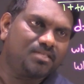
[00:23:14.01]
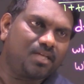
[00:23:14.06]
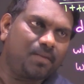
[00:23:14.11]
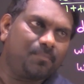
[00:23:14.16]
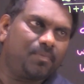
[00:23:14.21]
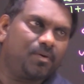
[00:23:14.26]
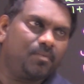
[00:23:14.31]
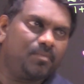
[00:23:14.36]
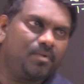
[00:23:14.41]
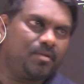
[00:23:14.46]
is the
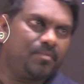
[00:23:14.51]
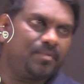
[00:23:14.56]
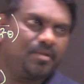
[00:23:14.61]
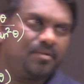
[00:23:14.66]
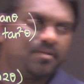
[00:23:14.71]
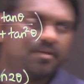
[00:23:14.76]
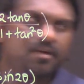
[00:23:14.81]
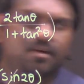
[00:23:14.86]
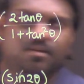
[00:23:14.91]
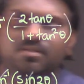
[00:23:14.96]
upper limit
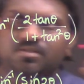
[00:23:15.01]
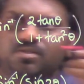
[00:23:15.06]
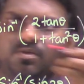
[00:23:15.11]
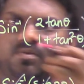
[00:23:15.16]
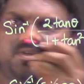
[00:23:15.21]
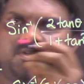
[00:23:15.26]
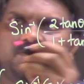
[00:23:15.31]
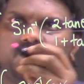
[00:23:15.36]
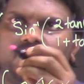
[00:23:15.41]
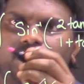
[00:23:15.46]
here.
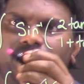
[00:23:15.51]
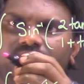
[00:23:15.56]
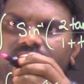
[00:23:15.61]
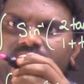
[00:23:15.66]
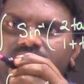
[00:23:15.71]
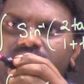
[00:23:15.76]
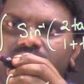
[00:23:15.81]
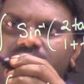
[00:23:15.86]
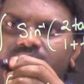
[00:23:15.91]
So it will be